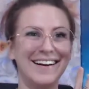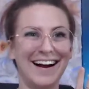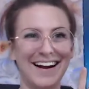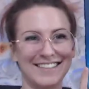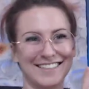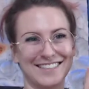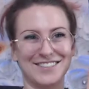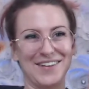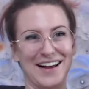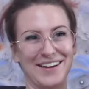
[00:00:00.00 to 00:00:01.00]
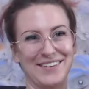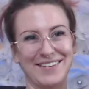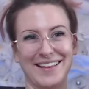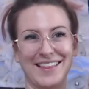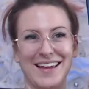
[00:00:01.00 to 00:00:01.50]
I'll just smile
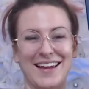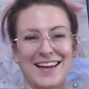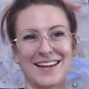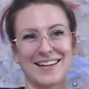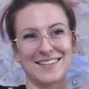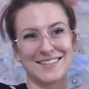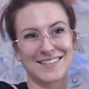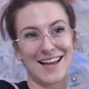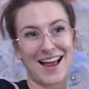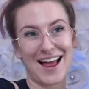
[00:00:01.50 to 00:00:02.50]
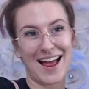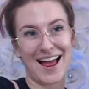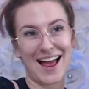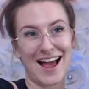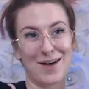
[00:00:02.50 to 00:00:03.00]
with it.
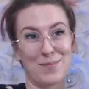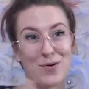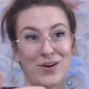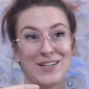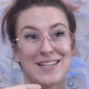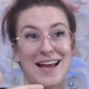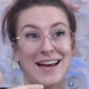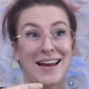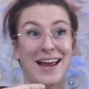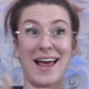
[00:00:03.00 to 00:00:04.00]
I'll point at it.